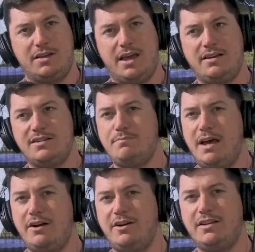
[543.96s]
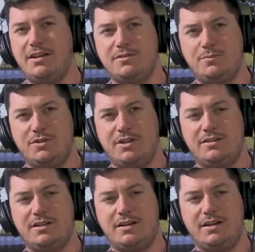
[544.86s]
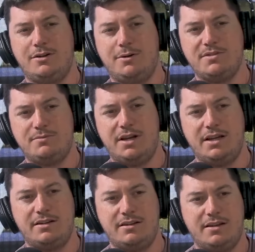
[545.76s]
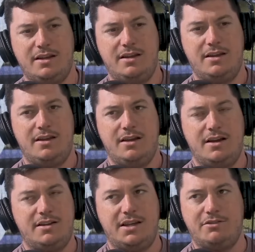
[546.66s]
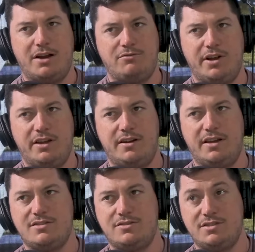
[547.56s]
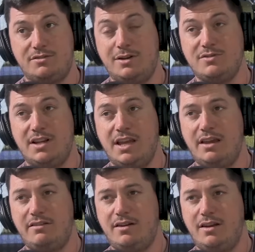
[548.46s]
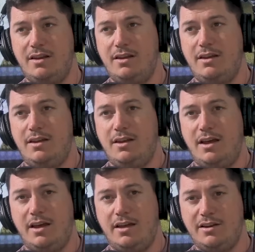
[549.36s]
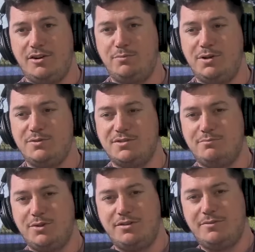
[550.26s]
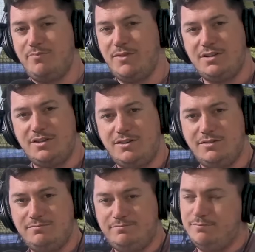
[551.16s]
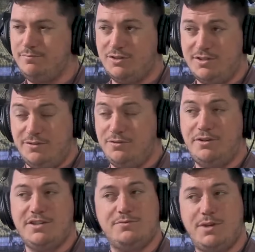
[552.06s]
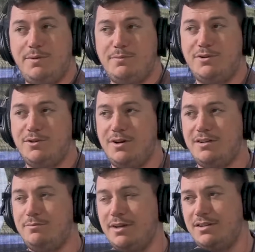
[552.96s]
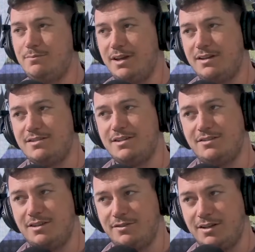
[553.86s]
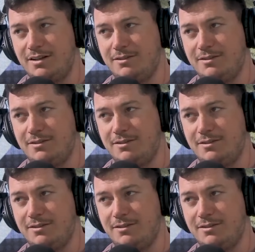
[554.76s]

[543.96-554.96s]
Canis Maher, I think, is one that kind of comes to mind, that I think he ran riot against us in 2008. Ended up losing, but you know, there's different reasons why people don't go on to make it at senior level. Like.